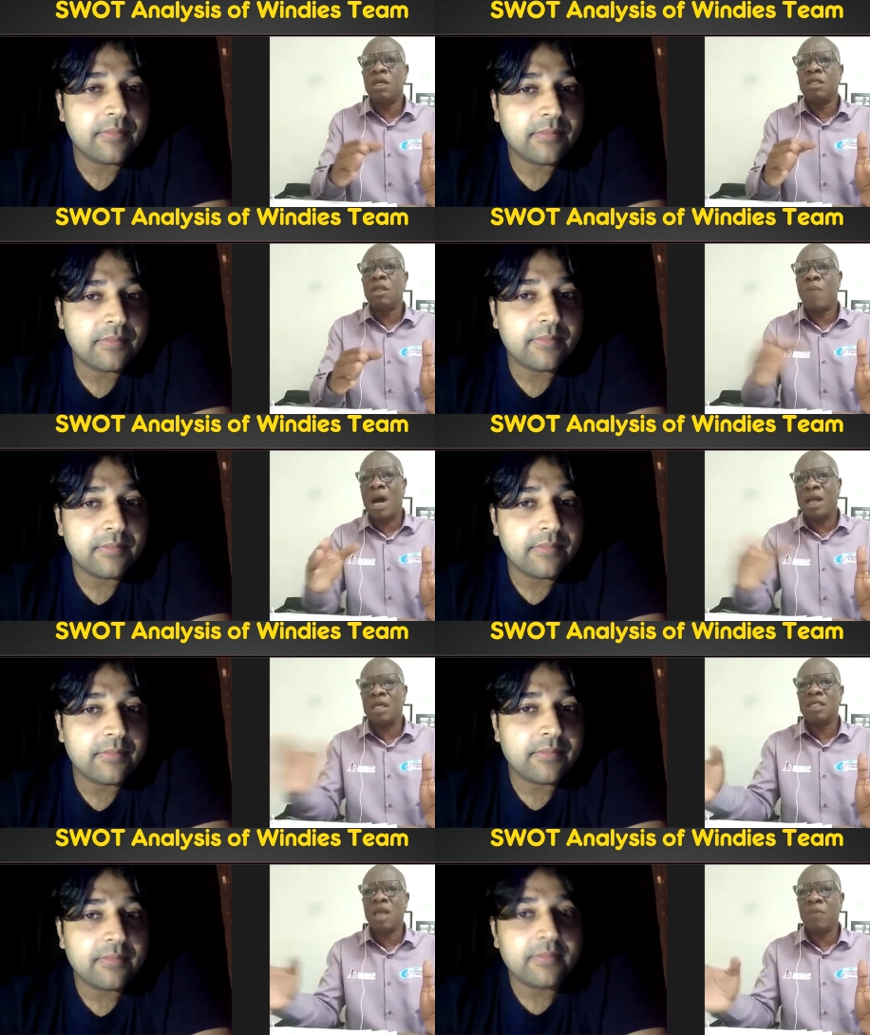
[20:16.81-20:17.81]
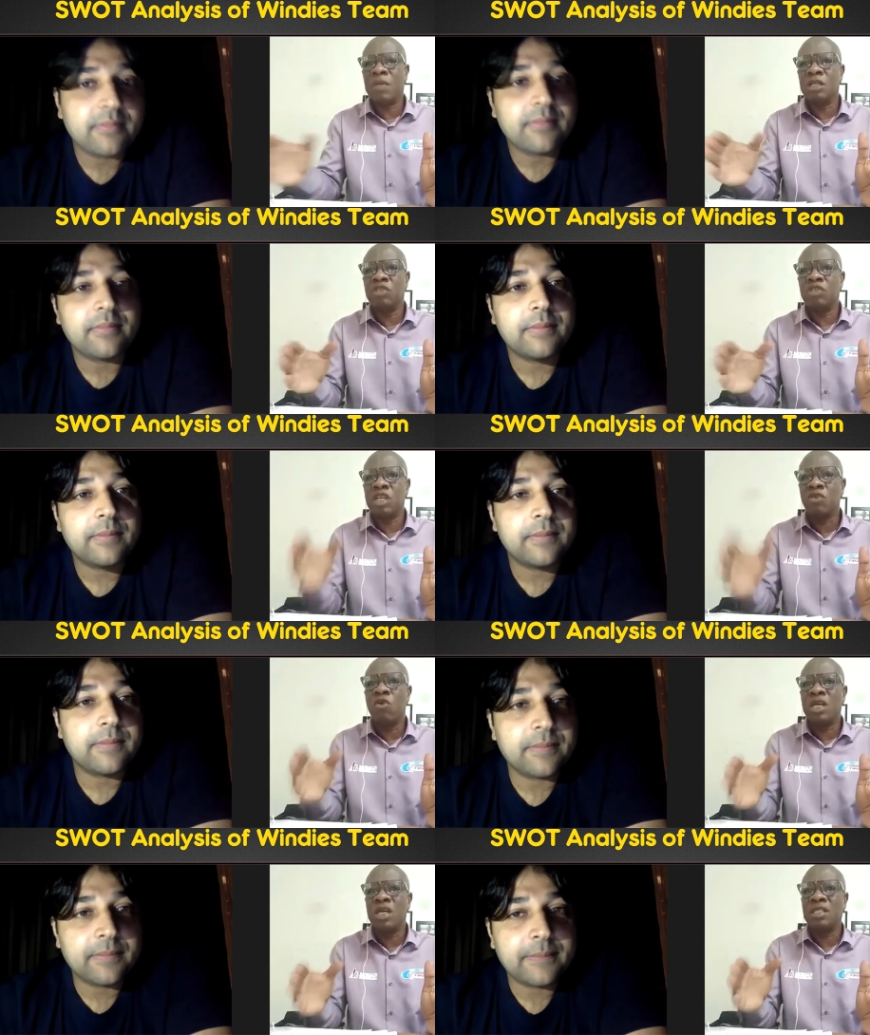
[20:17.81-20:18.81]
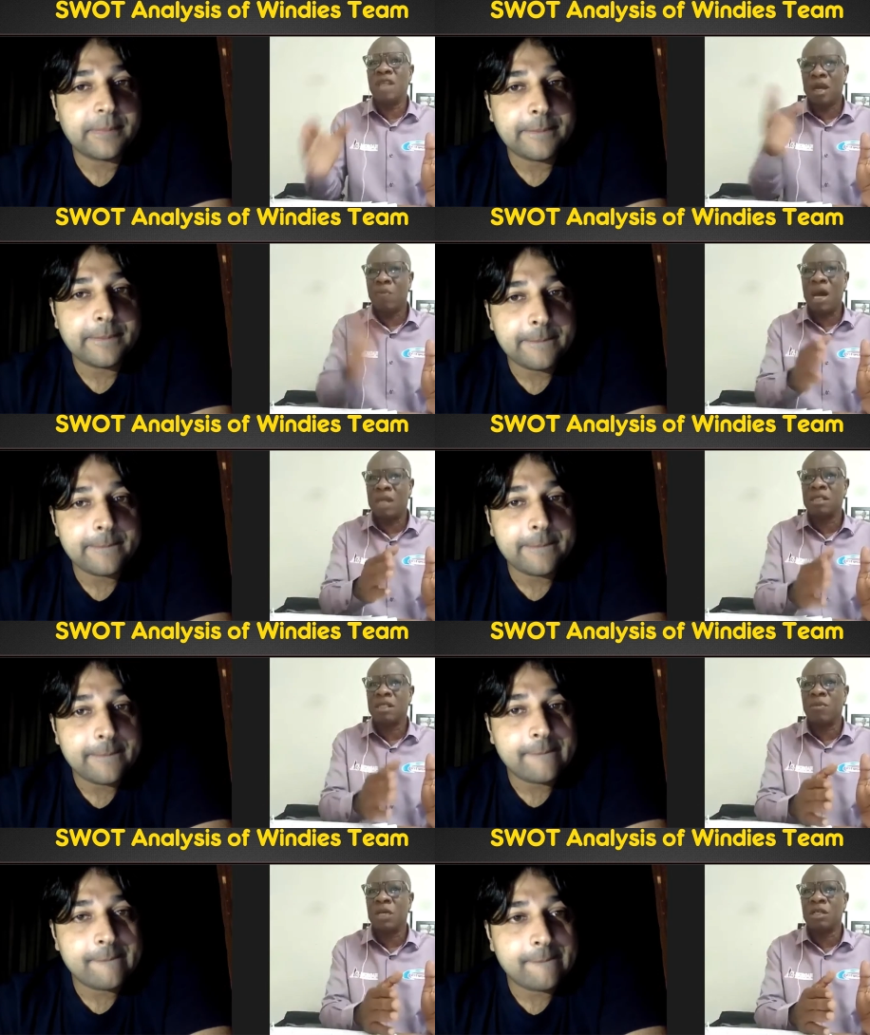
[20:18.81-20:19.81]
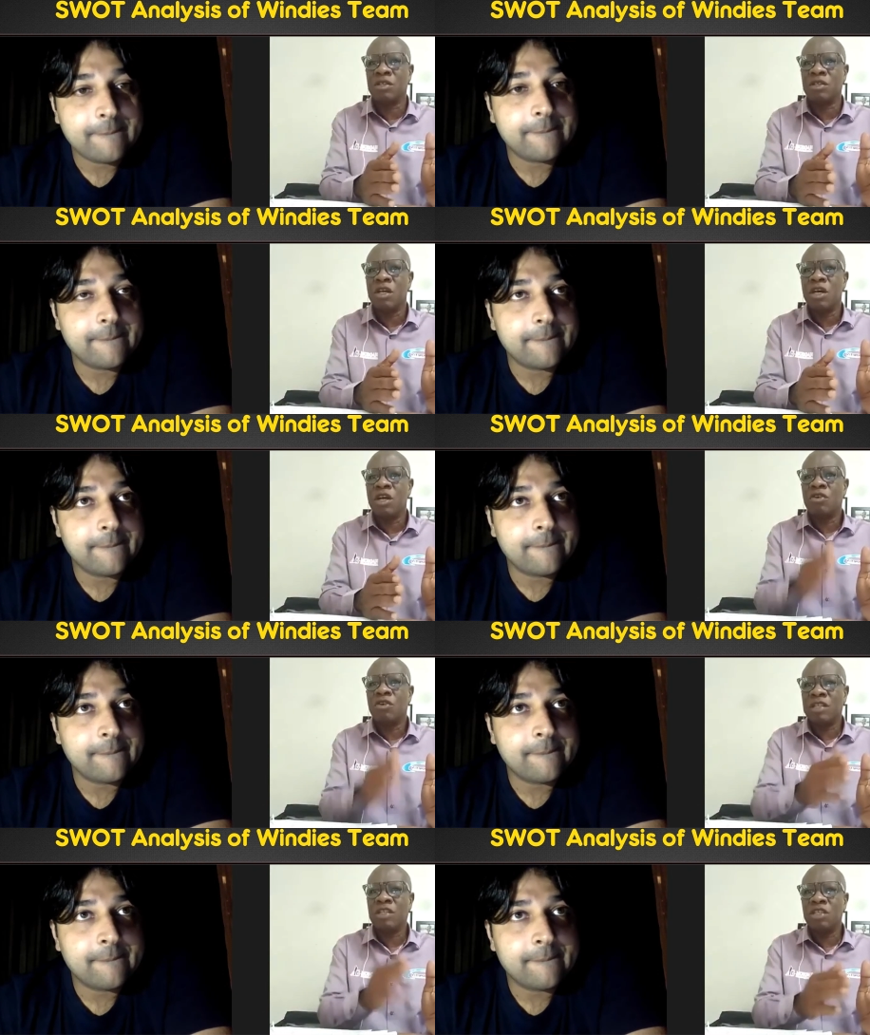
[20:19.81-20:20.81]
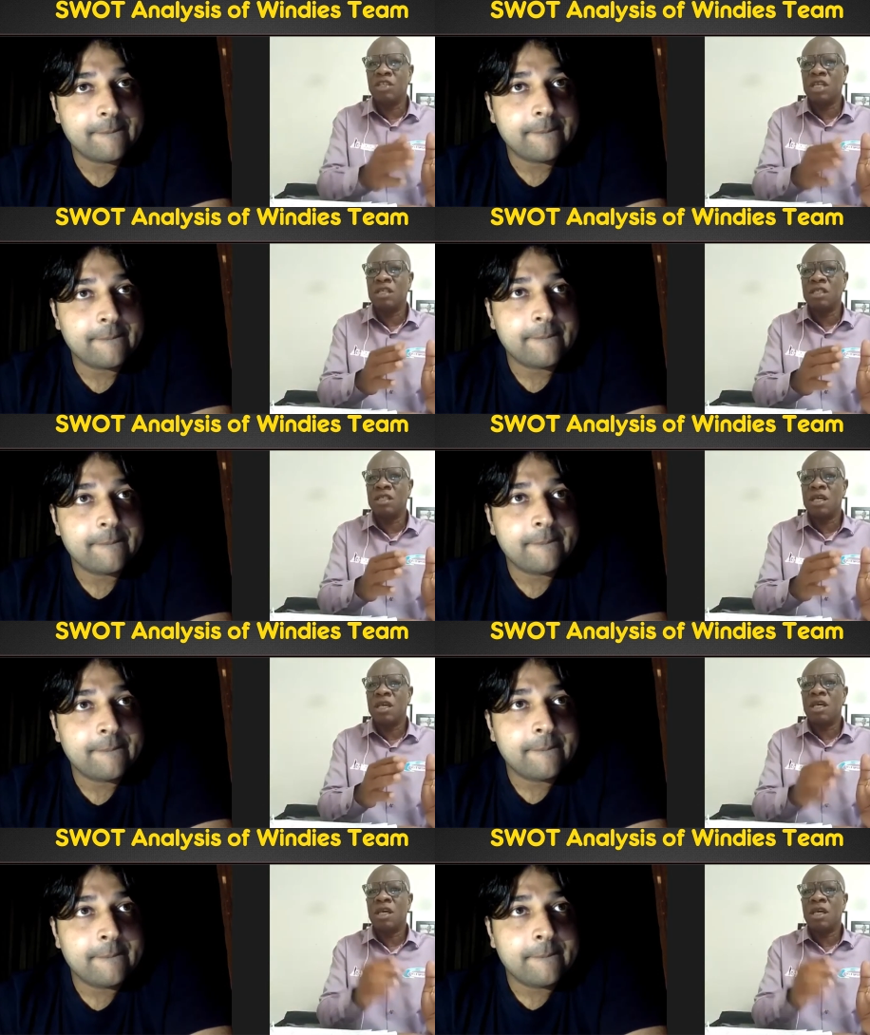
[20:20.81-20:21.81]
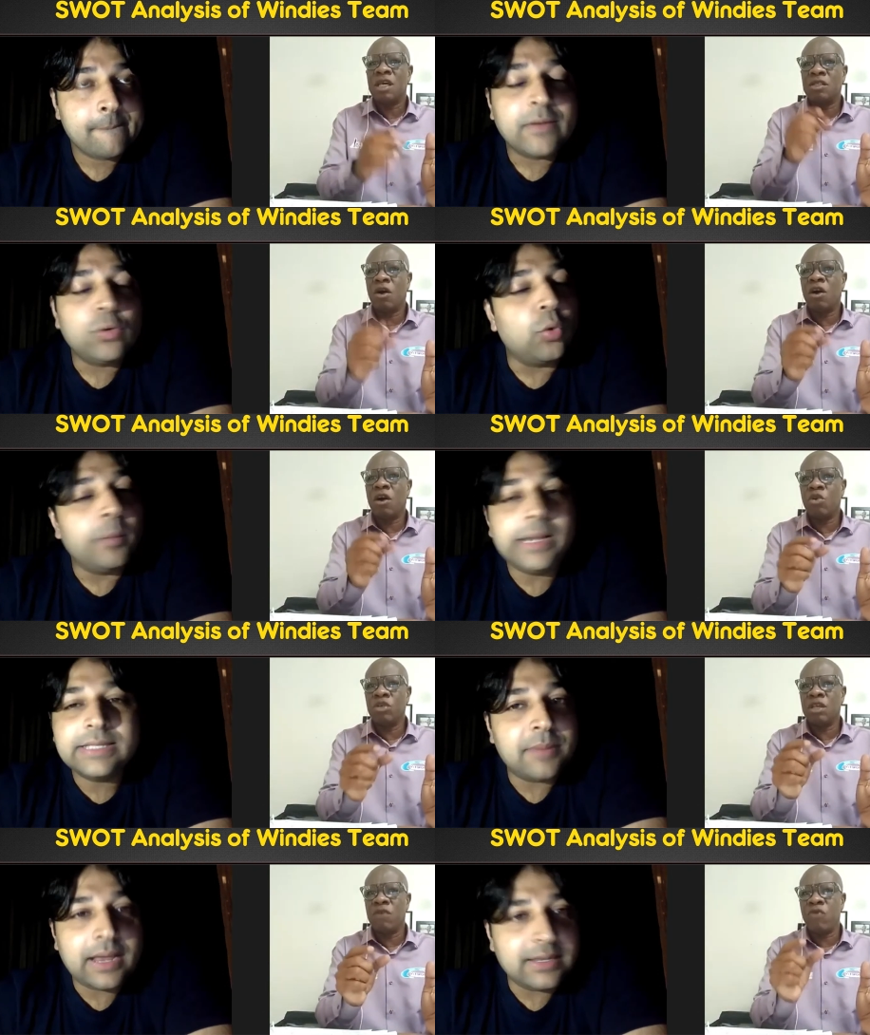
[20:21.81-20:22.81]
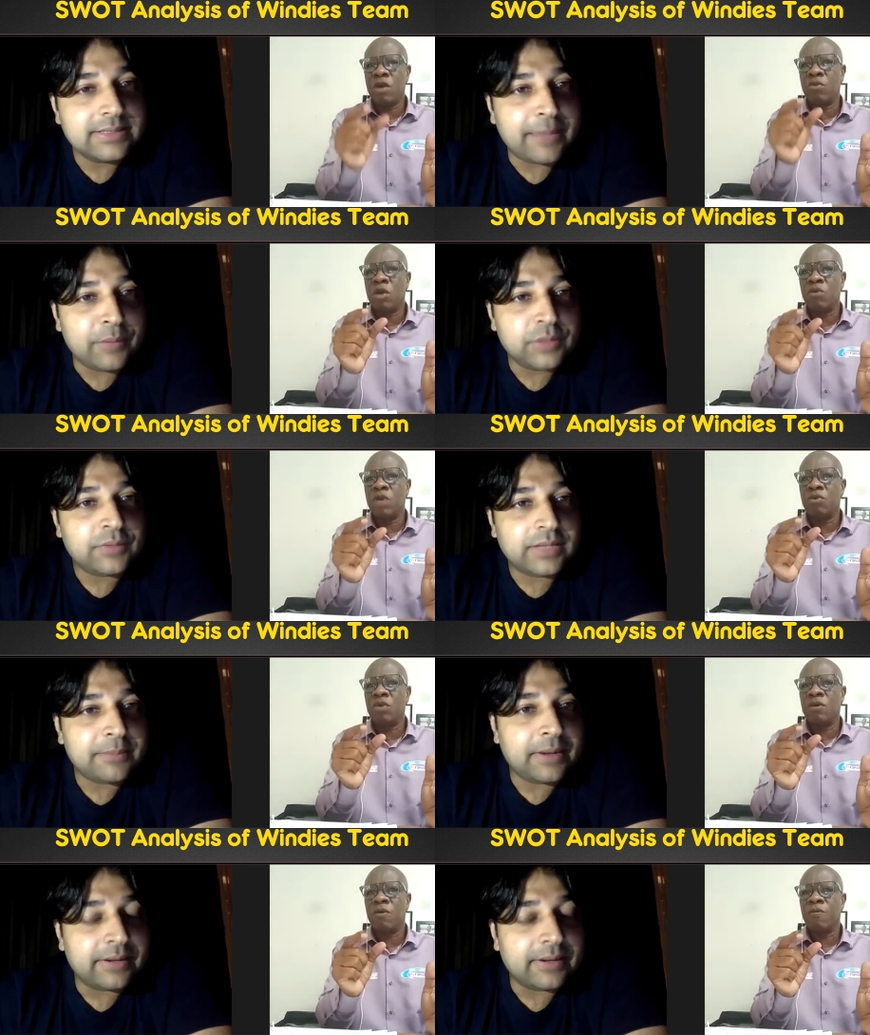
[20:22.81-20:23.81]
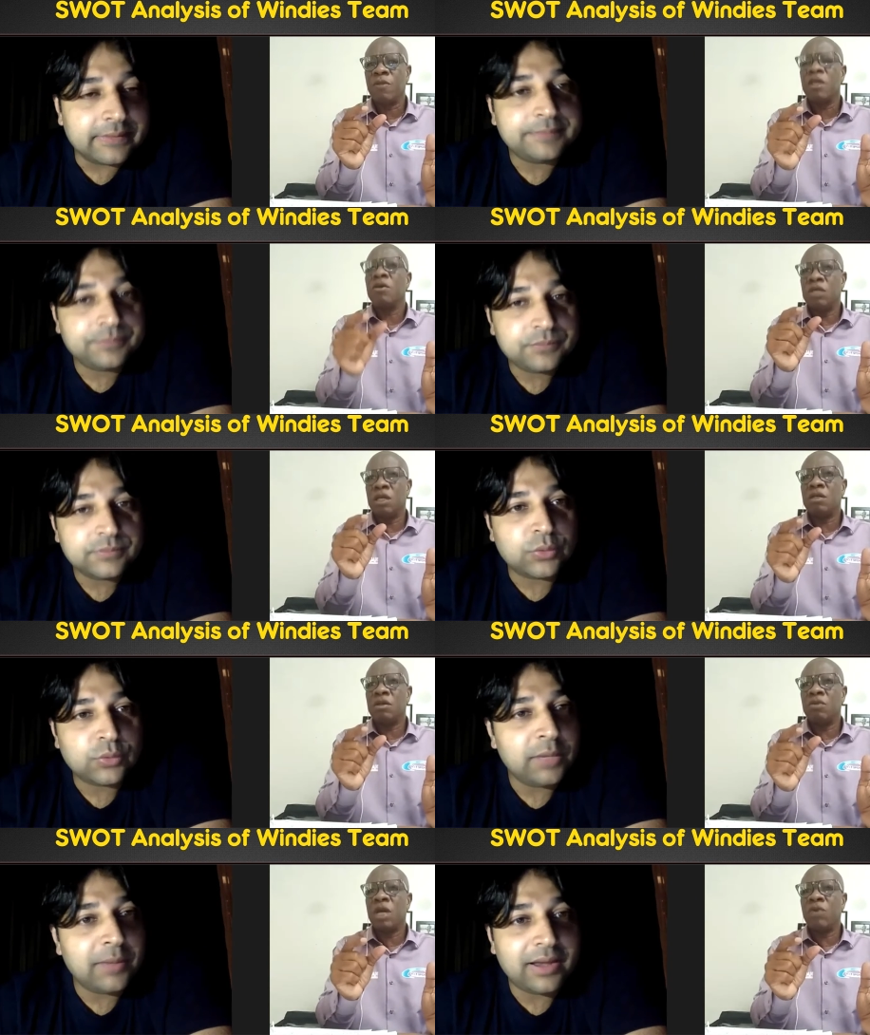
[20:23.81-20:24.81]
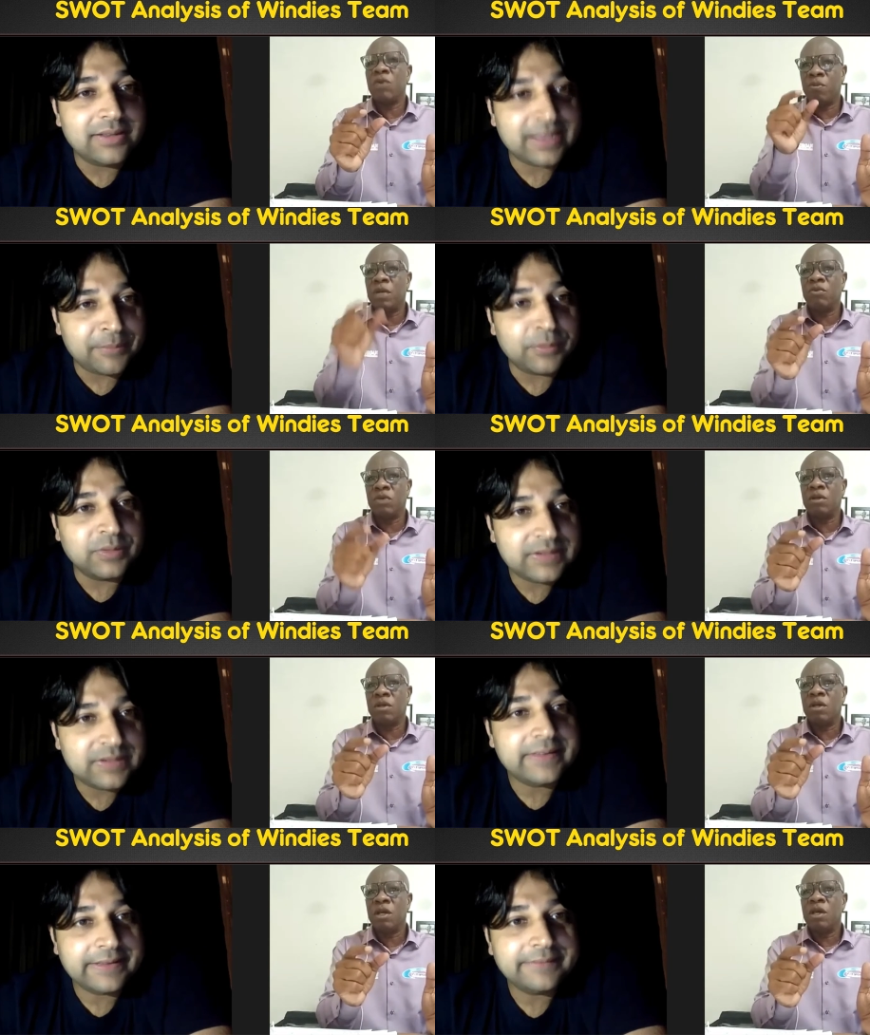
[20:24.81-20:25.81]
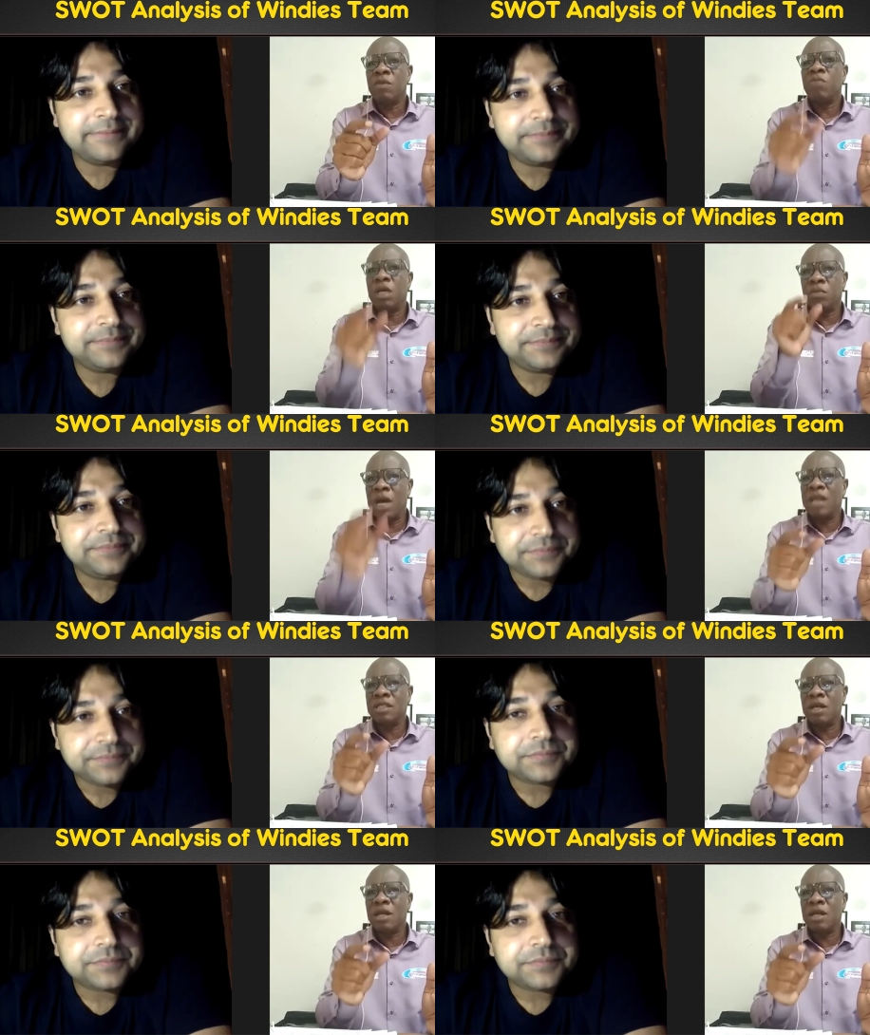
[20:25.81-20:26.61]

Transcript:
Speaker 1: the Marlon Samuels. Jason Holder is not a Marlon Samuels. Roston Chase is
Speaker 2: almost... Nobody's a Marlon Samuels for that matter.
Speaker 1: It's
Speaker 2: only Marlon Samuels.
Speaker 1: But Marlon